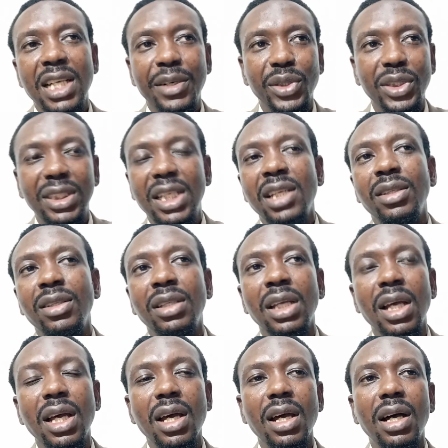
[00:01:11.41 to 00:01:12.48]
I was seeing
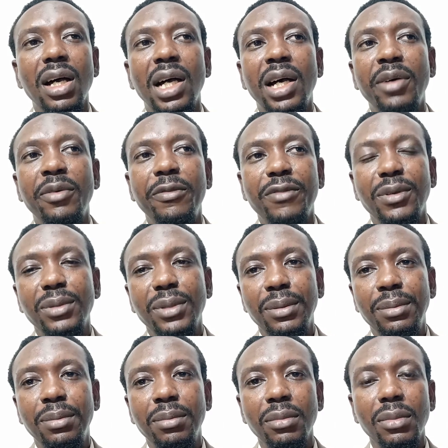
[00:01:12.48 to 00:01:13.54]
her
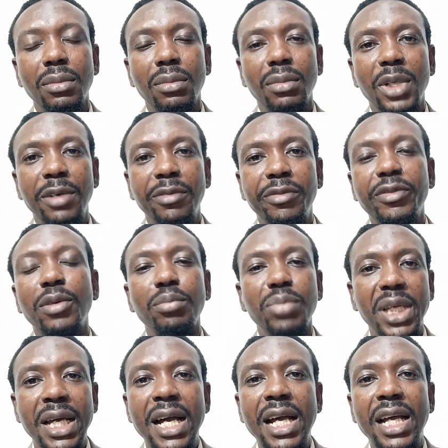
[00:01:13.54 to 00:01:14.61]
from
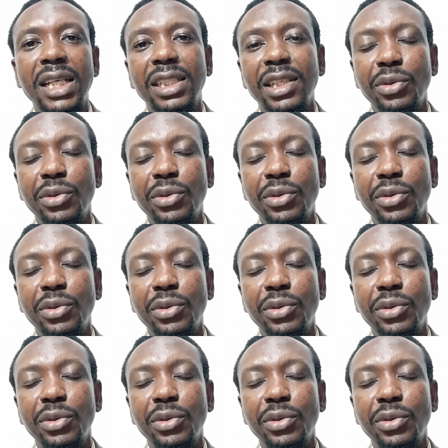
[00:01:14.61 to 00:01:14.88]
behind.